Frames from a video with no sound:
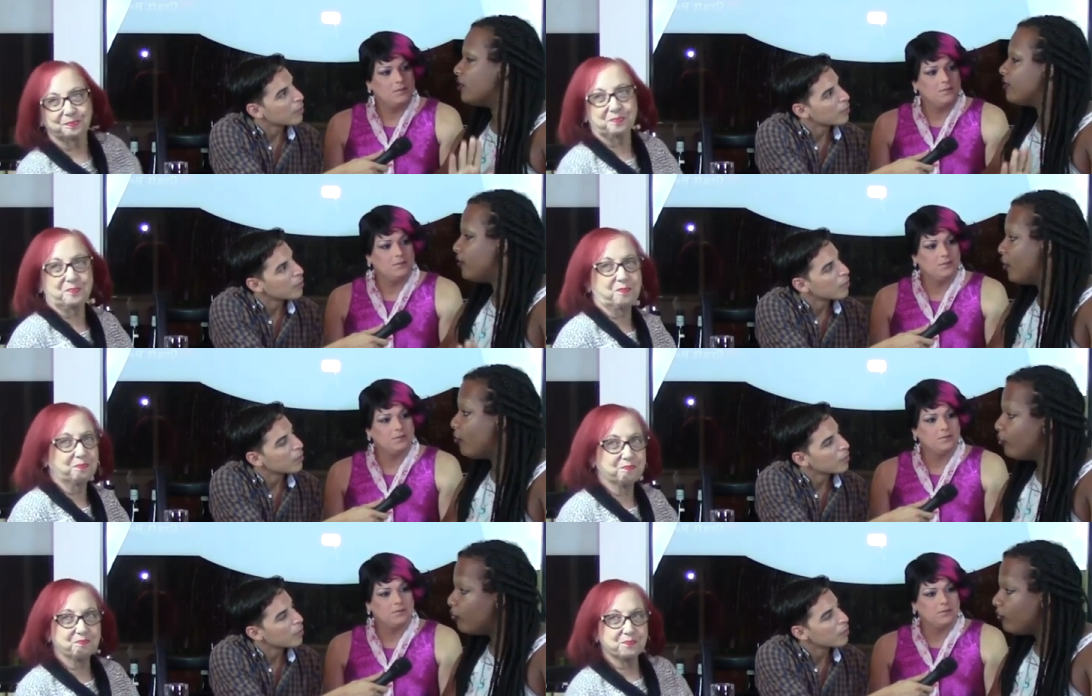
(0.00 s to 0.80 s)
Speaker 1: just
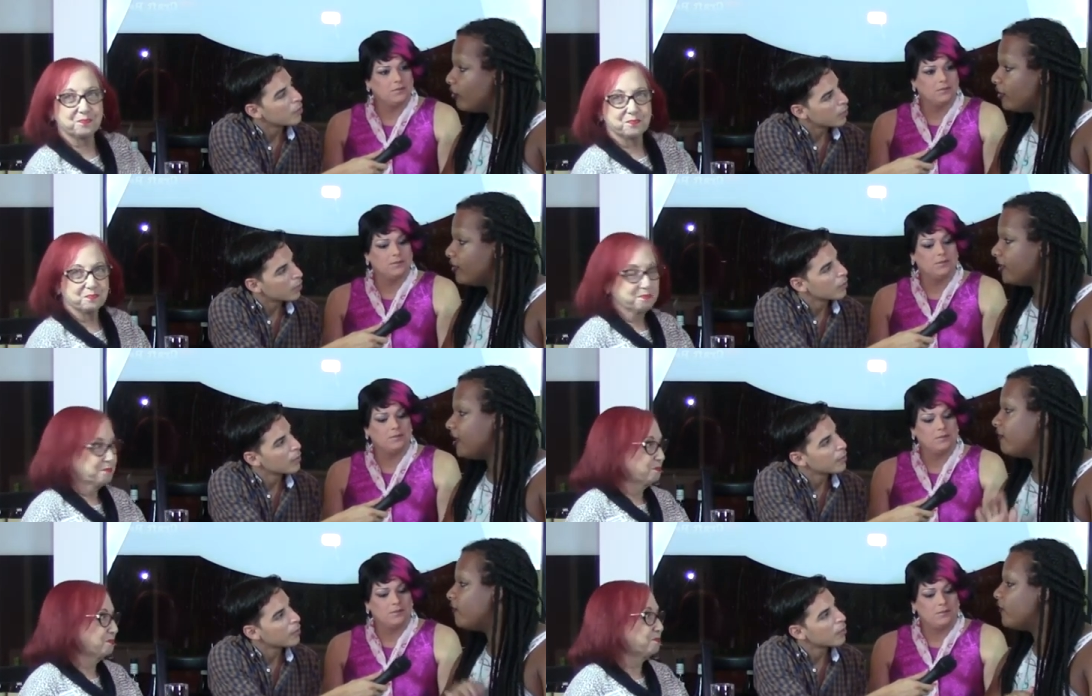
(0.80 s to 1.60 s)
know
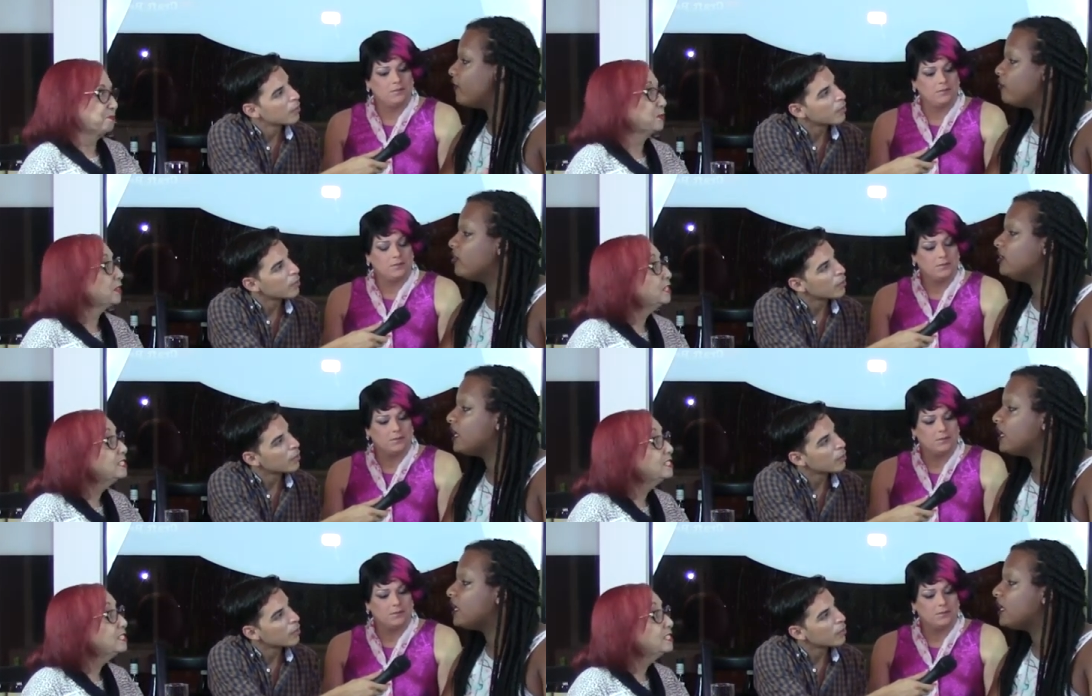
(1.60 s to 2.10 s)
that if if she